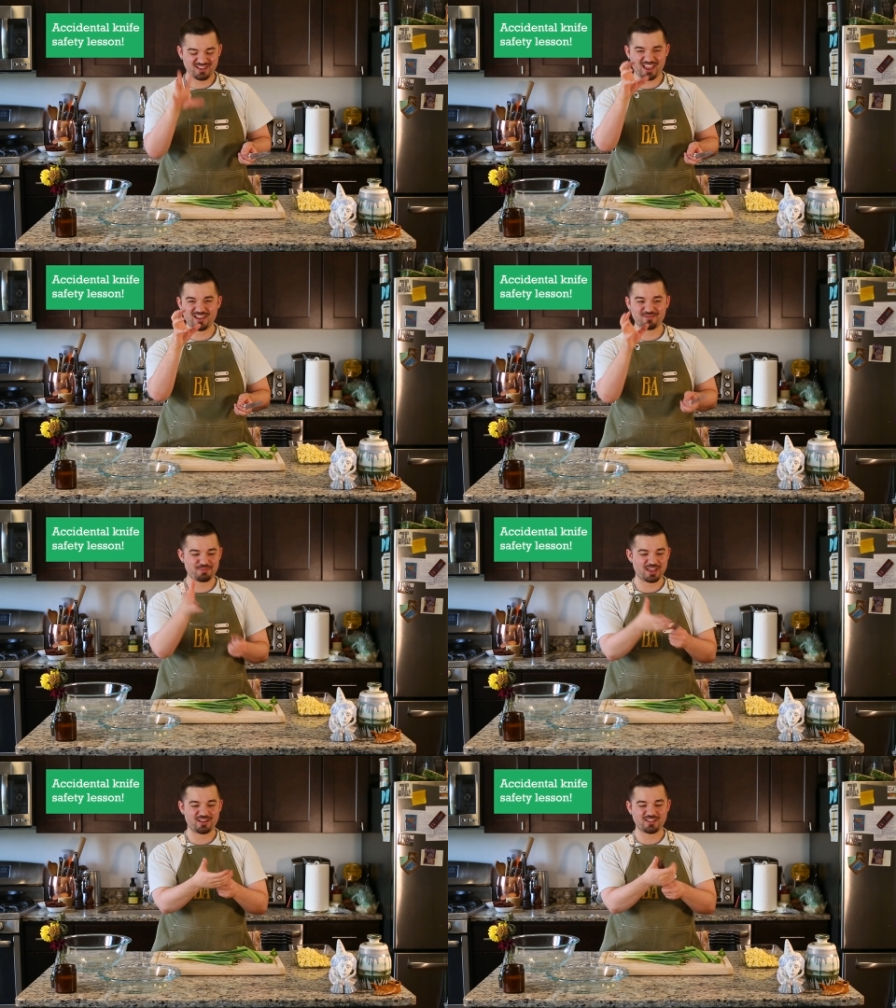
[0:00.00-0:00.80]
hand
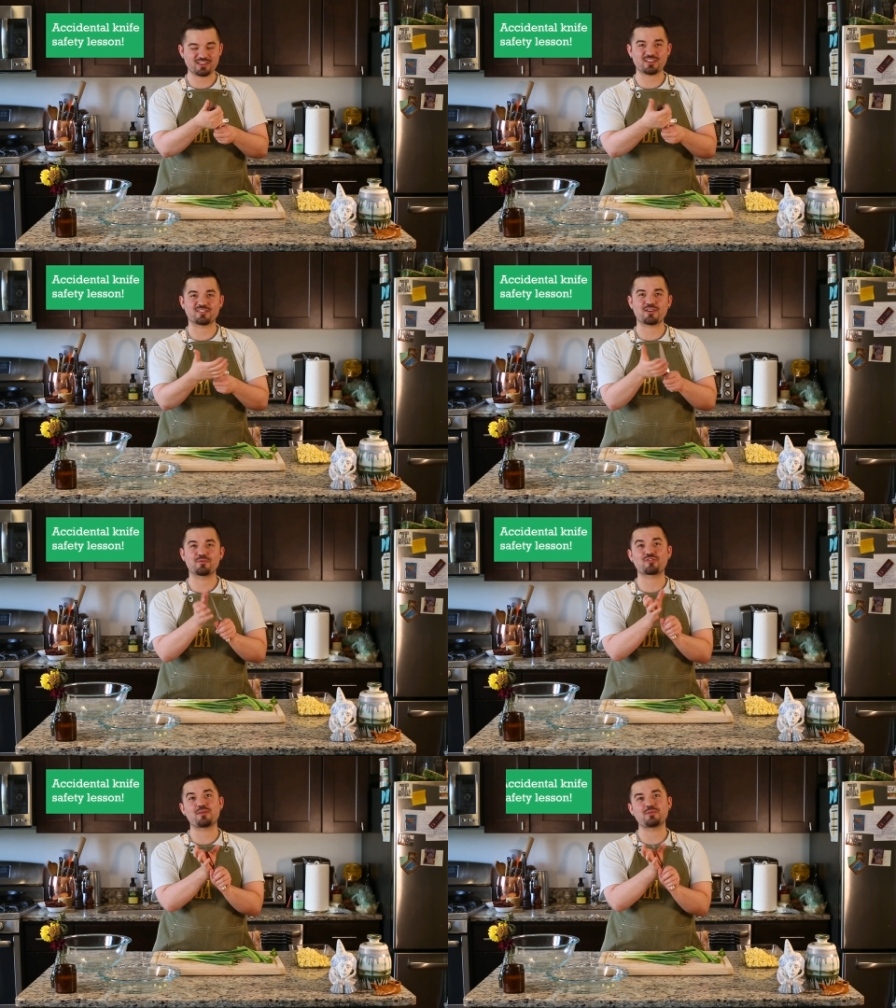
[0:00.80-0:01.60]
blade like this. I
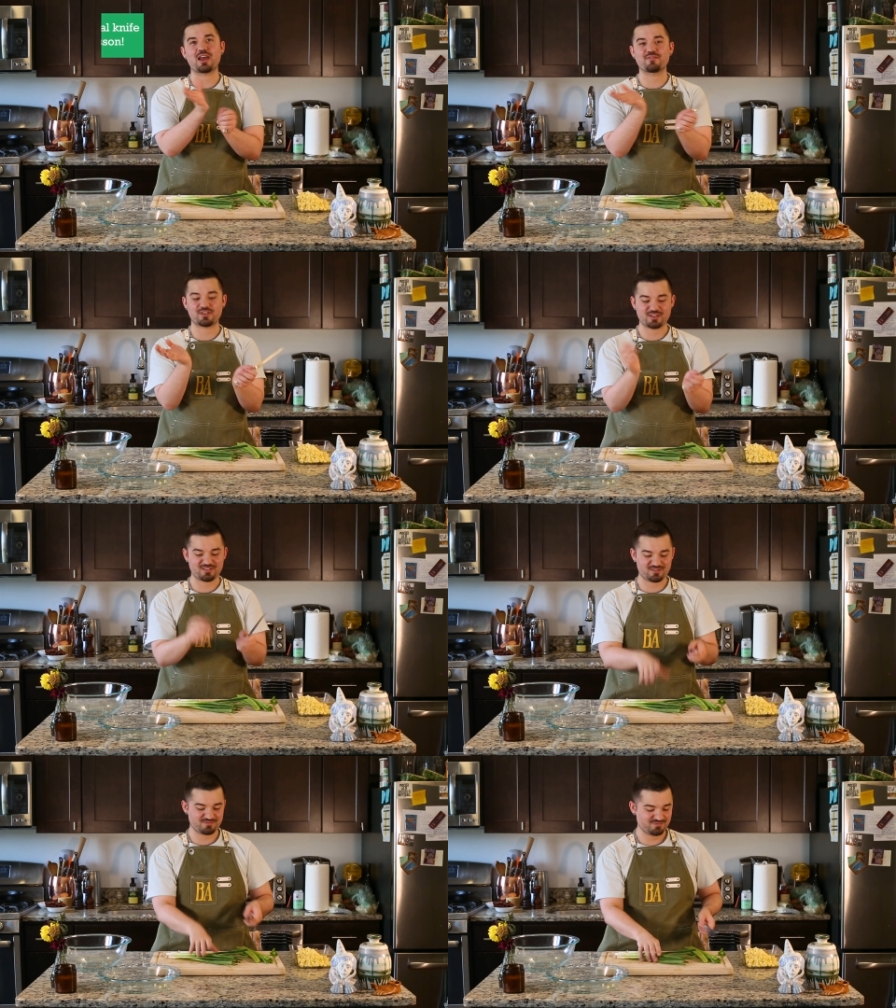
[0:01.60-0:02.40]
almost grabbed the knife like this.